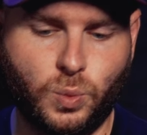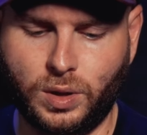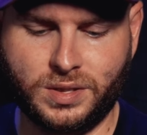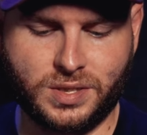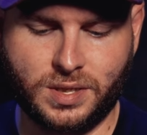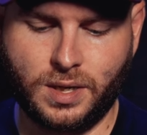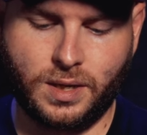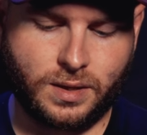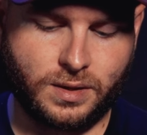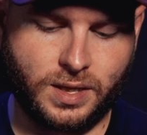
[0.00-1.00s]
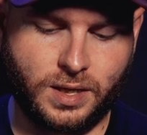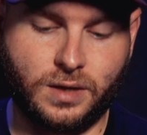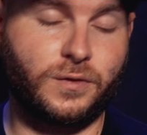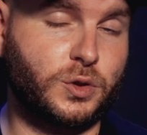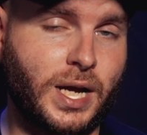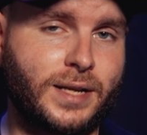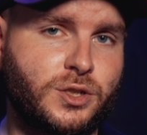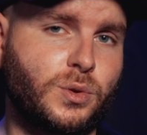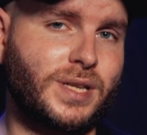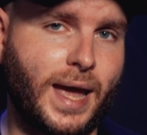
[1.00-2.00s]
ones, the
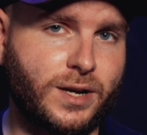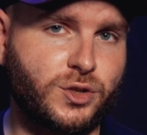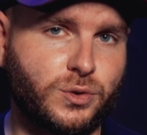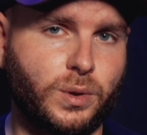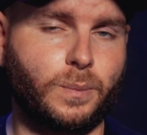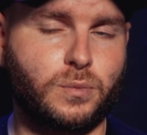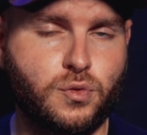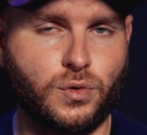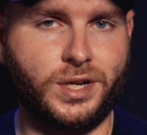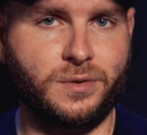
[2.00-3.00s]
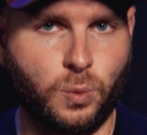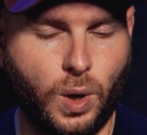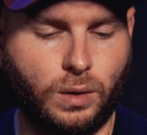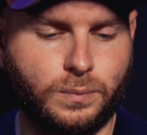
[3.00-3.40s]
Votatu is actually doing pretty well.